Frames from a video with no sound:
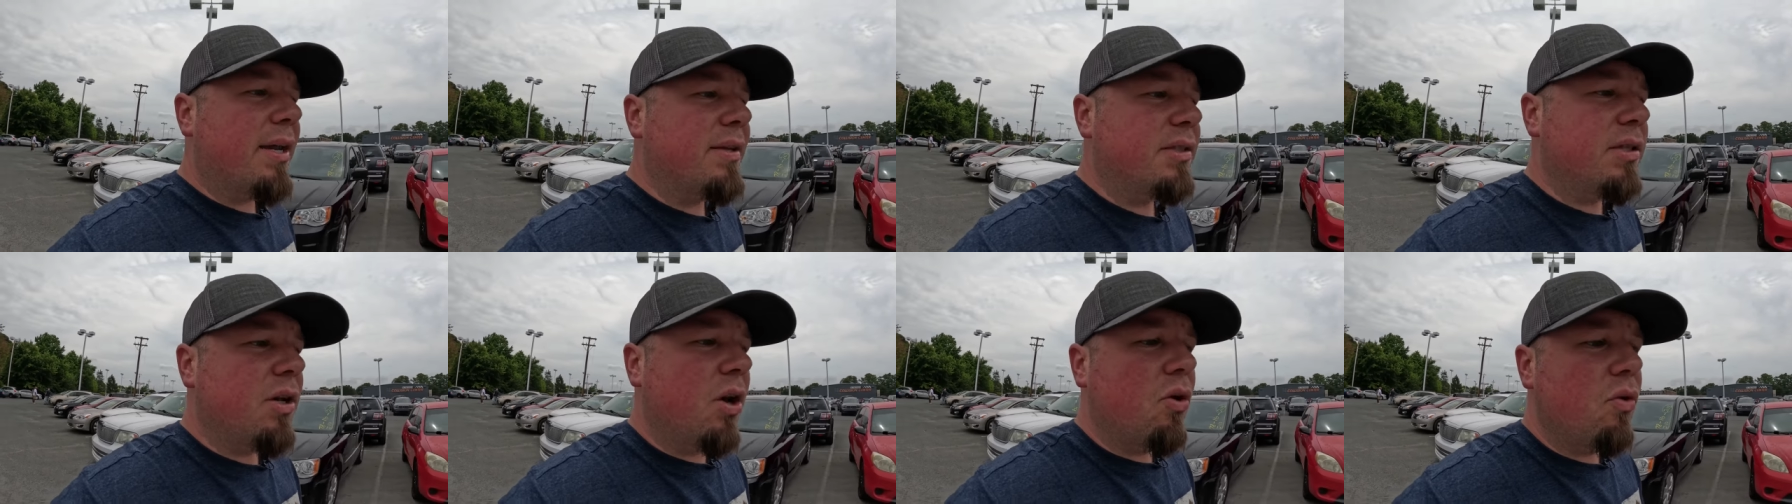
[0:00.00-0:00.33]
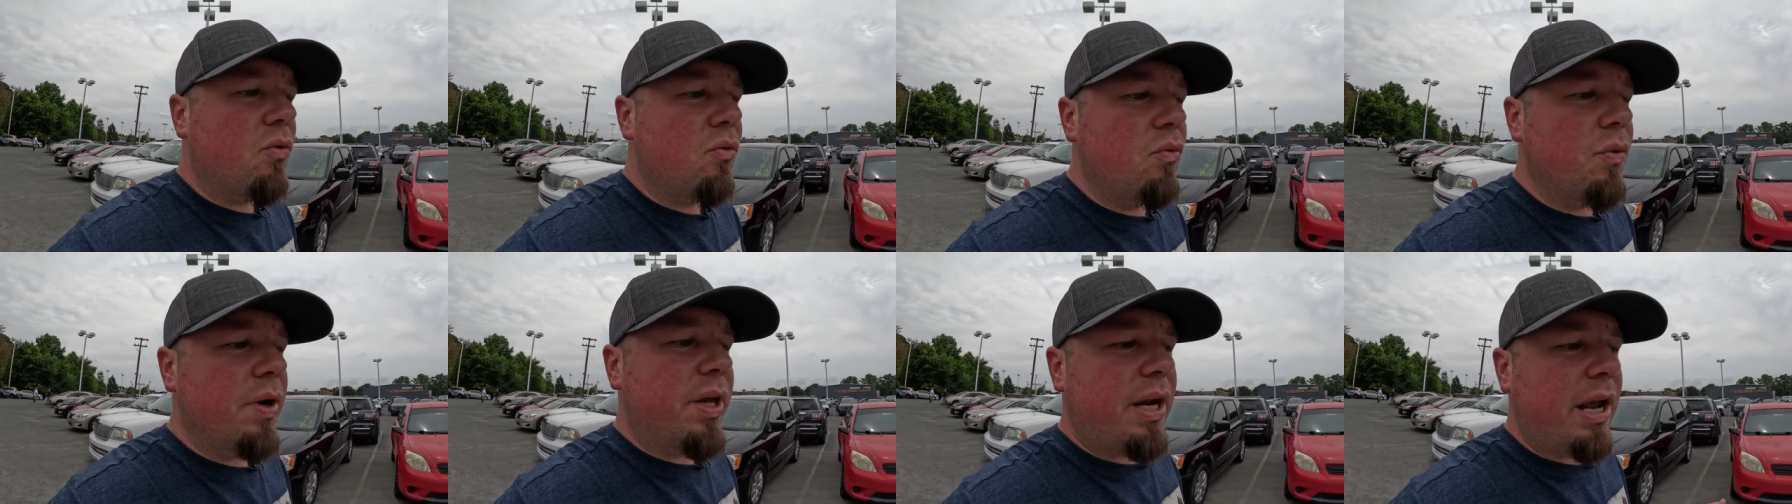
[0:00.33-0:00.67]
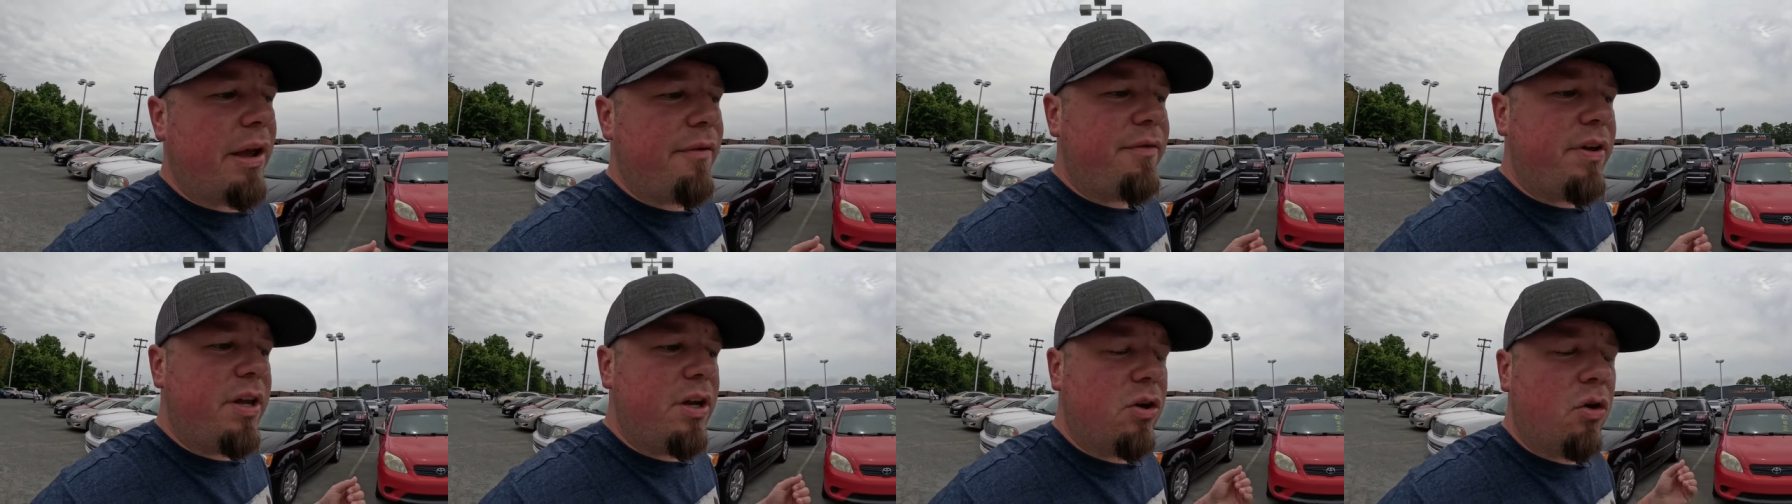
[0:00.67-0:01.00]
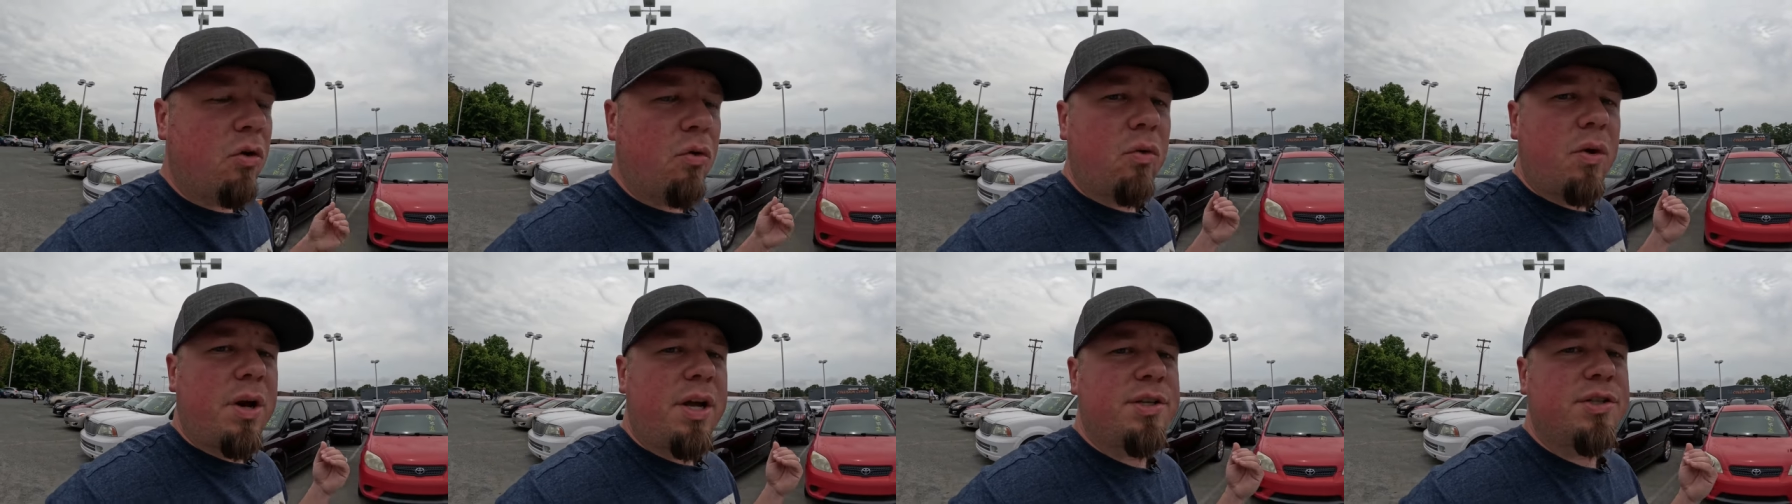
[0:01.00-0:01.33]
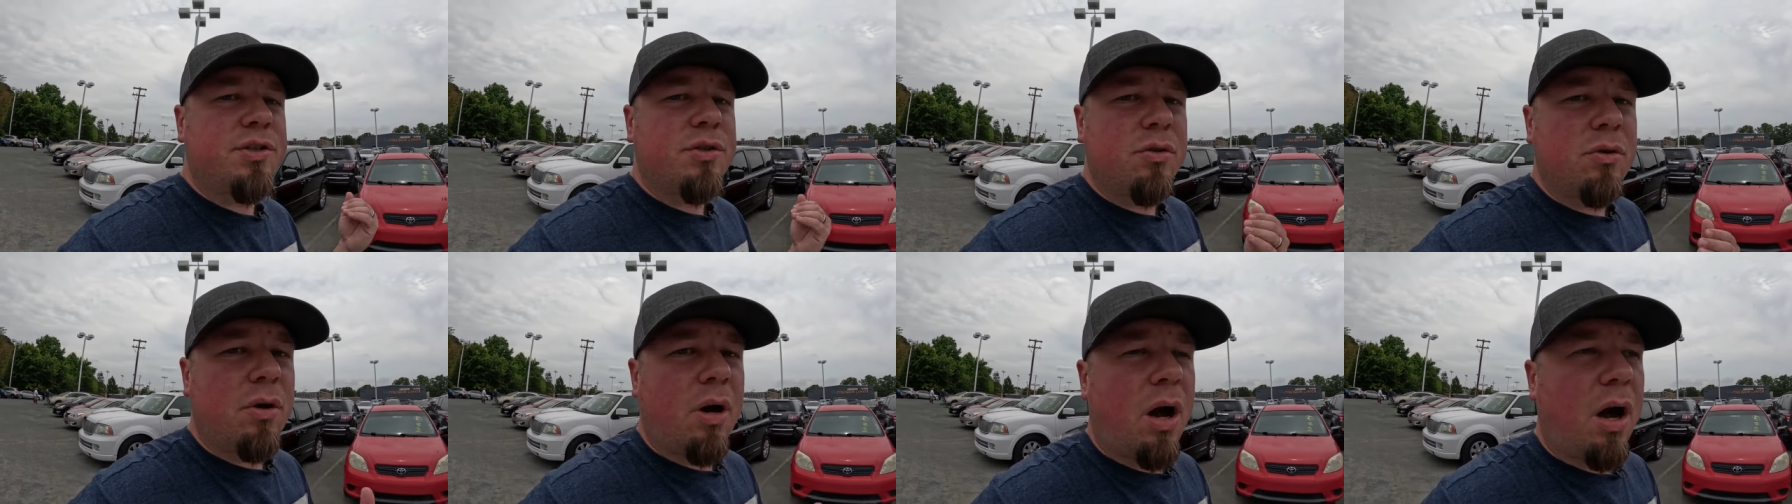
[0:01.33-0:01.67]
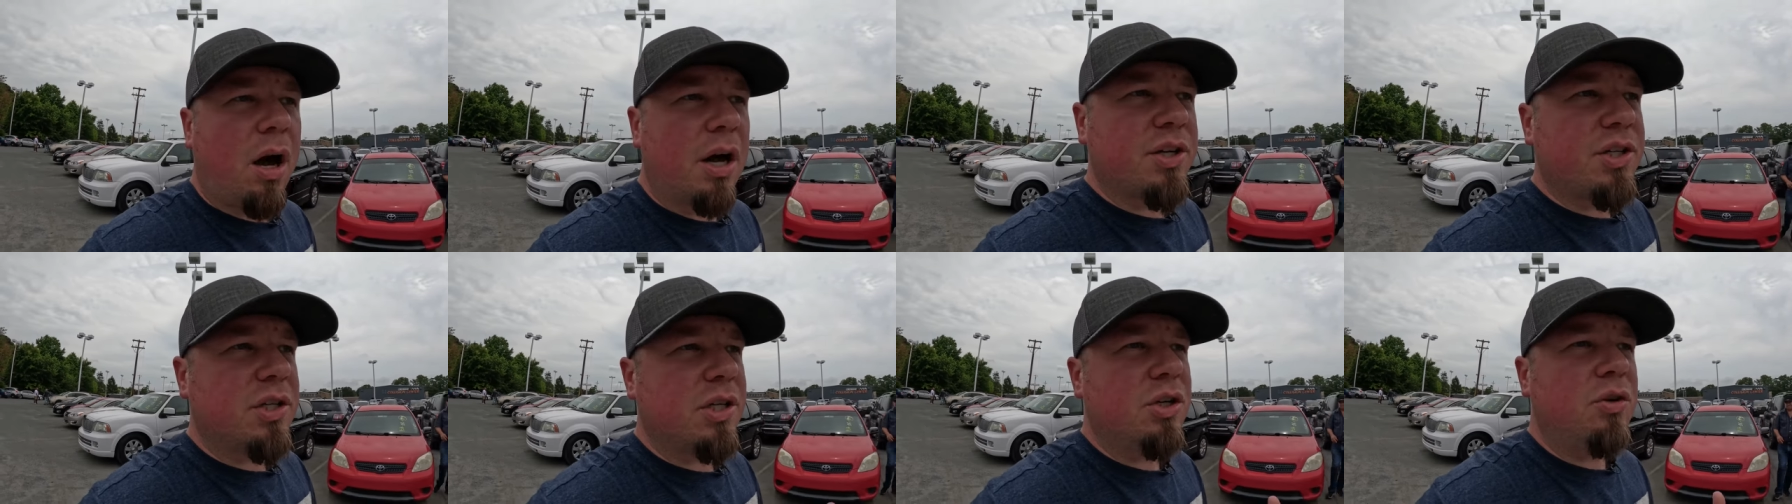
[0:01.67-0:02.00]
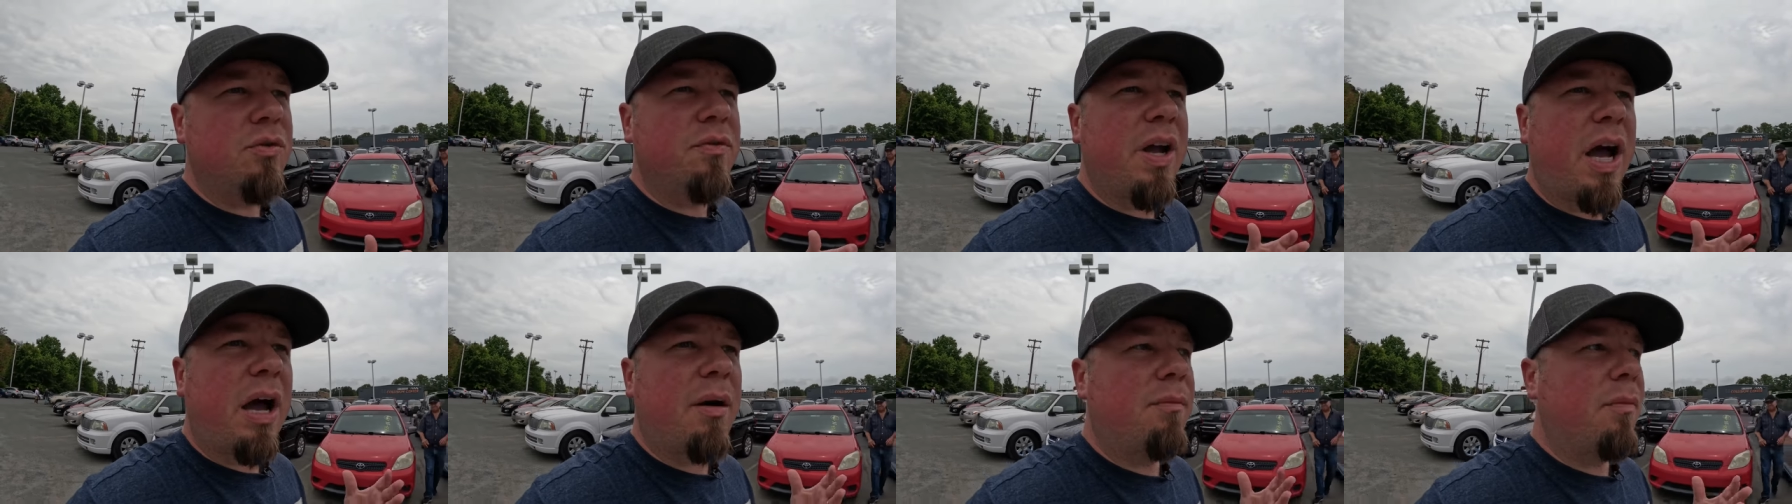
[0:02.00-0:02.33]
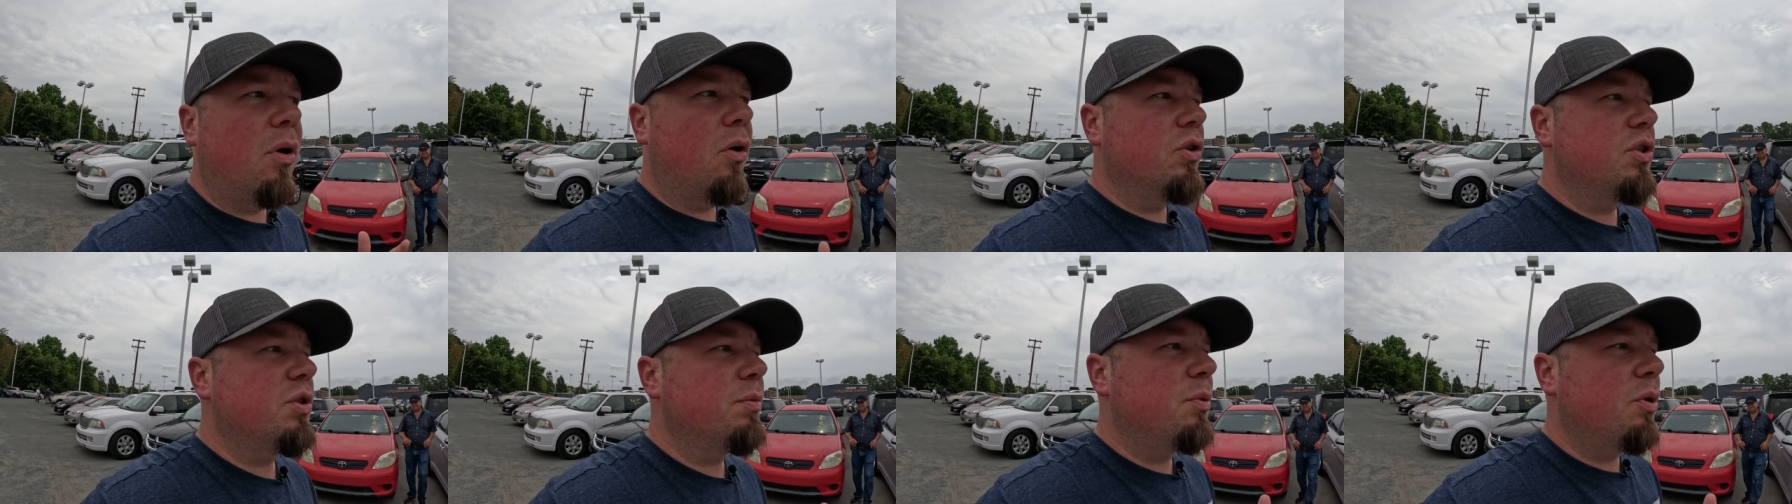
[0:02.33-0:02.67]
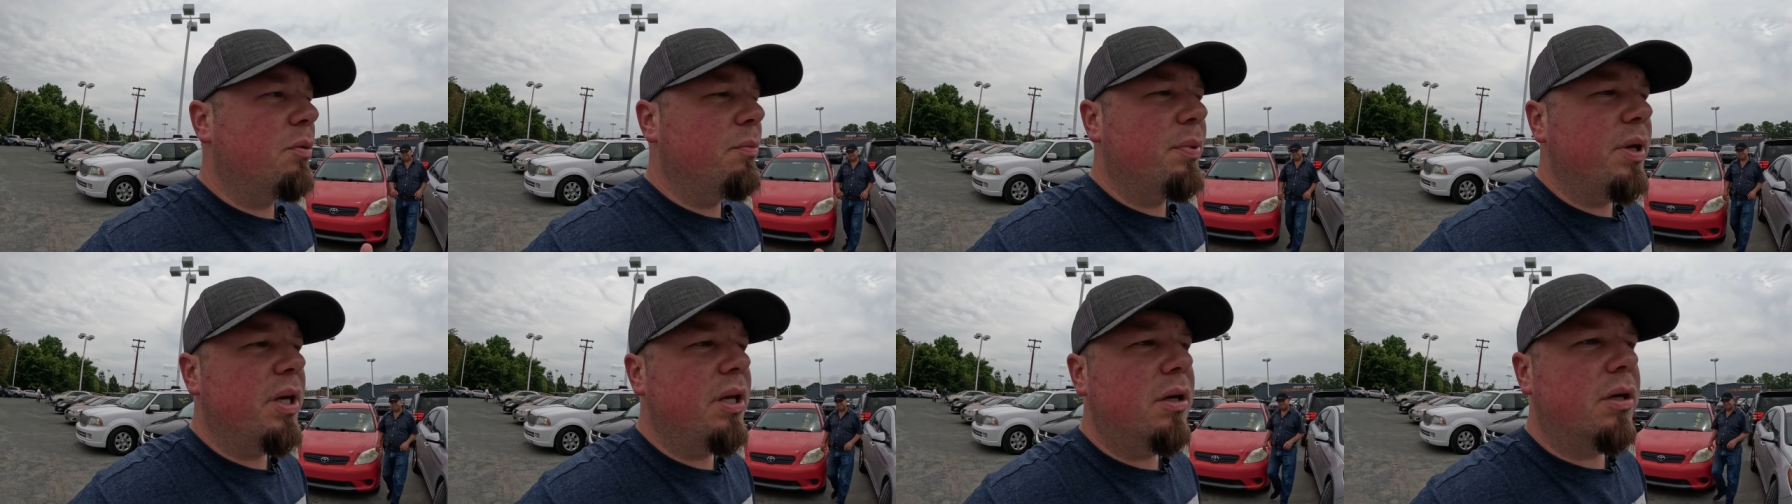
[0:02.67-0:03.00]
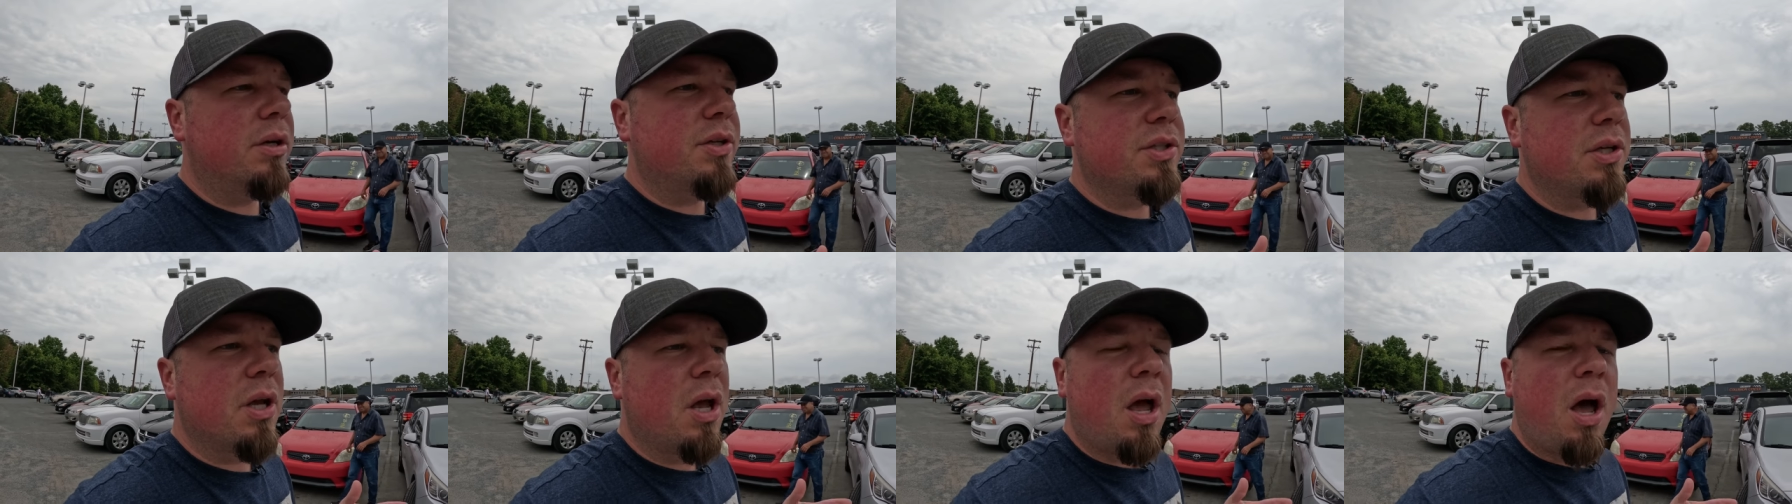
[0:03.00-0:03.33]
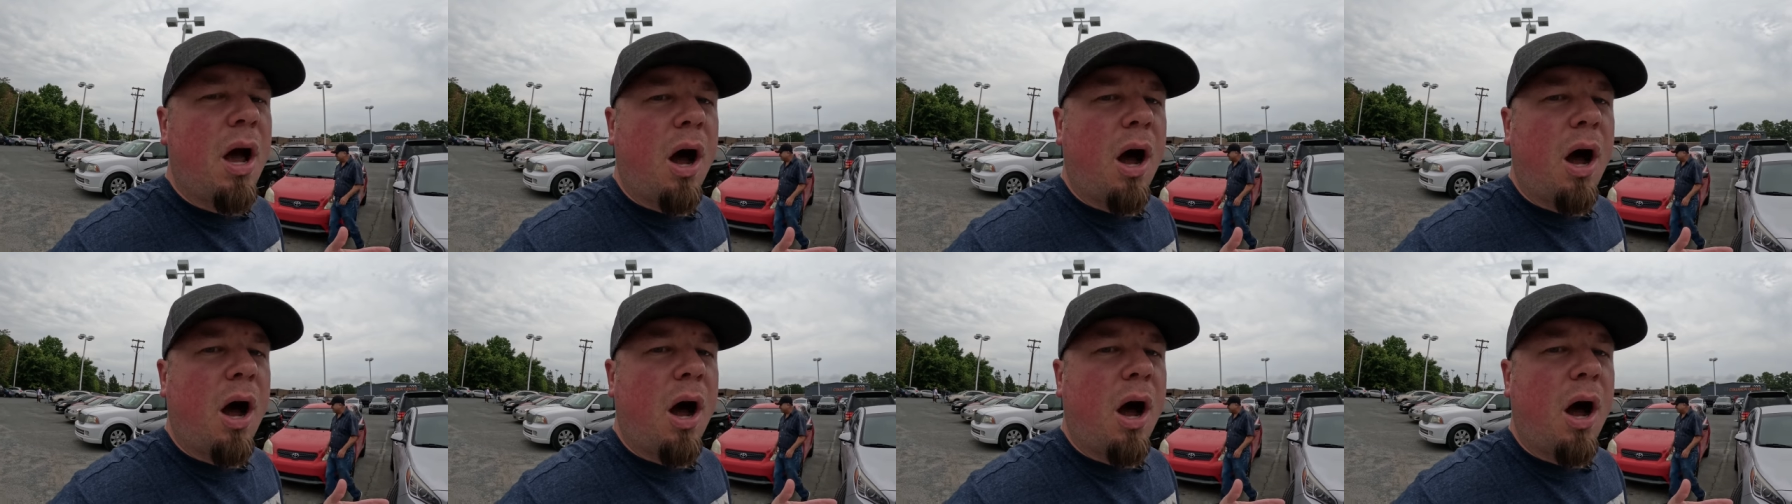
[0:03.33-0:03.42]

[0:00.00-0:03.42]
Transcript: So when a vehicle runs through the auction, you've got multiple bidders